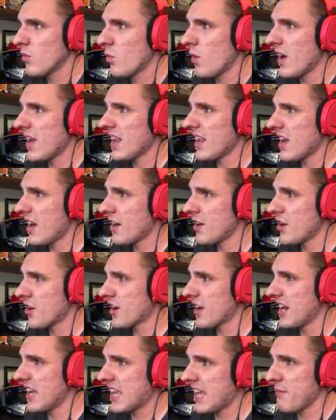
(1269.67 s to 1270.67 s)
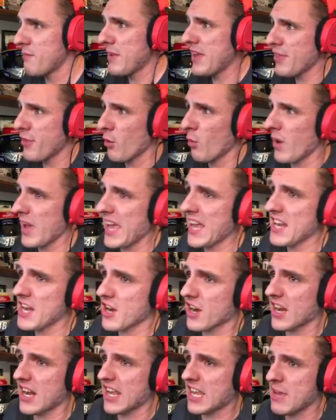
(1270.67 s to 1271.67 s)
What? You're gonna give me the win?
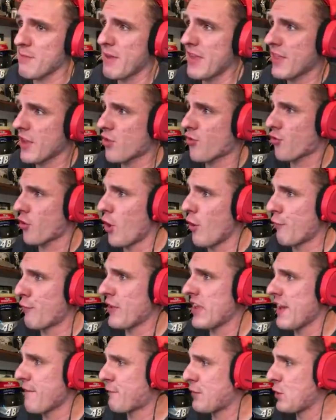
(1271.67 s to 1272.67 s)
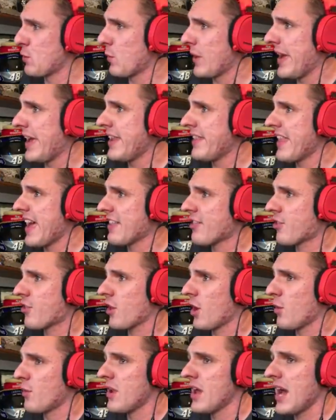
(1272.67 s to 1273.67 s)
You're gonna give me the trophy if you win? That's
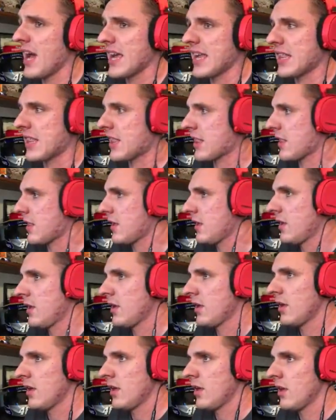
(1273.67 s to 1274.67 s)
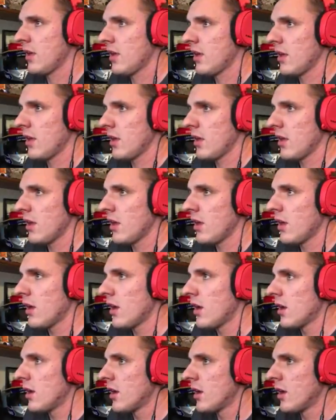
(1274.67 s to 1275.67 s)
so nice. I'm gonna do it at
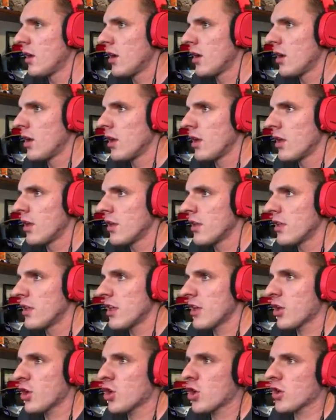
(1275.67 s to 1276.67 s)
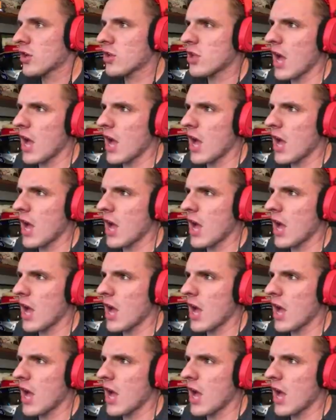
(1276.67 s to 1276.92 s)
the brawl of, you know.